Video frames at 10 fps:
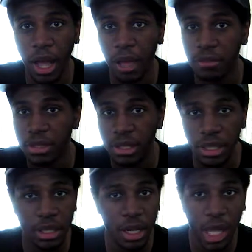I've
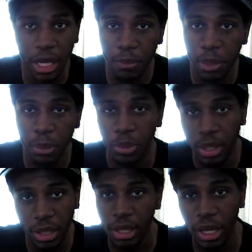seen a lot of people
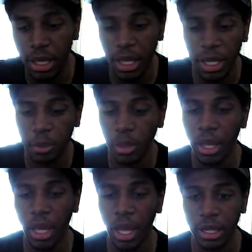get that game
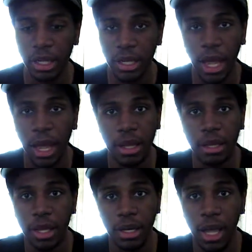and not
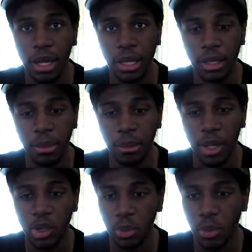get a
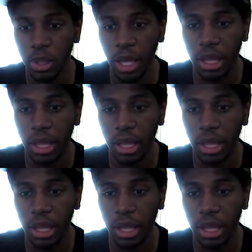manual with it.